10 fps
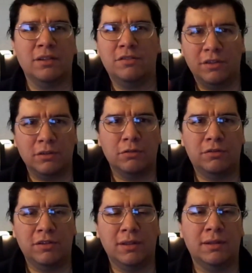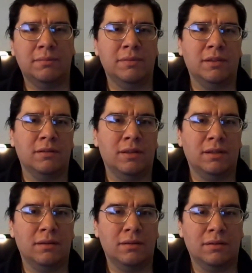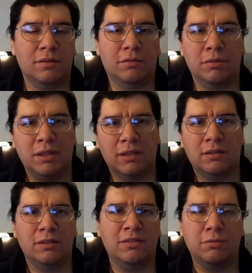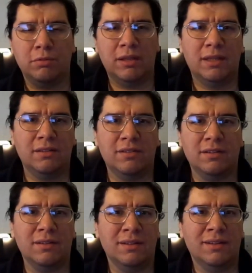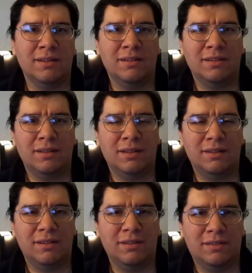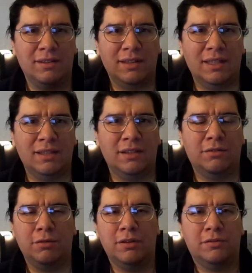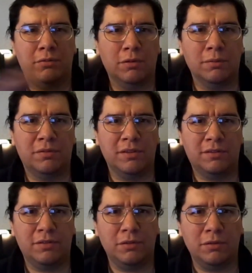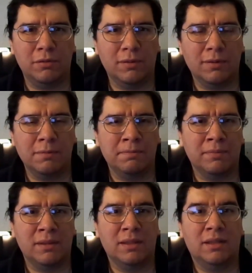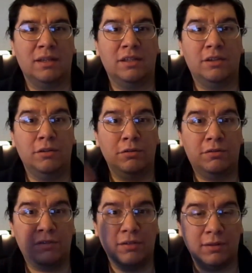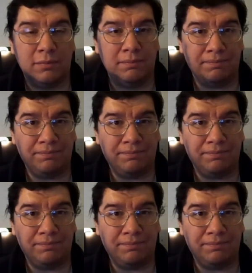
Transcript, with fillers: on the jungle gym, you know, swinging on these rings, and then suddenly it, it transforms into a huge uh,